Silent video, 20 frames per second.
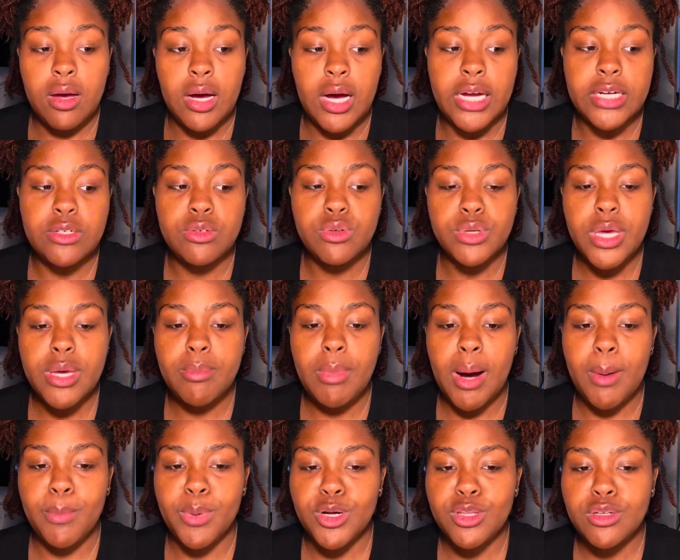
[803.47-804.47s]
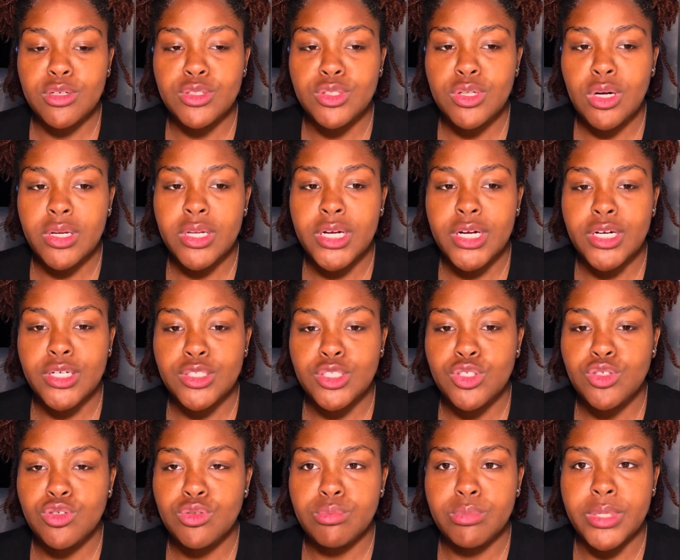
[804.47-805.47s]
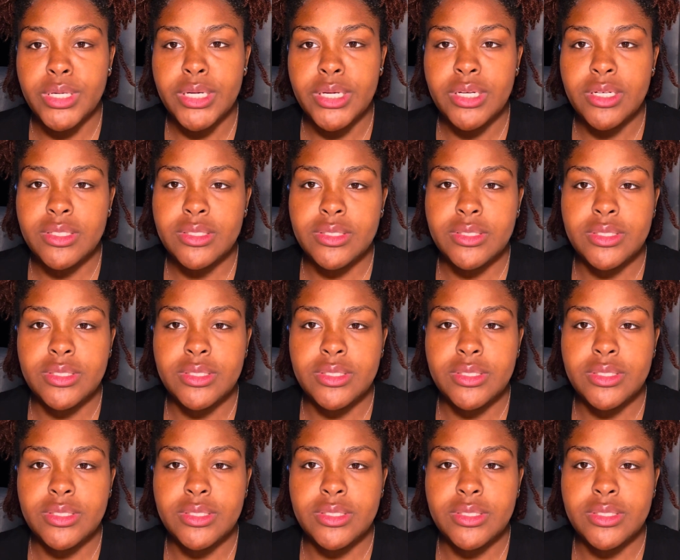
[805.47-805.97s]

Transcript: I do keep my birth control in here too, but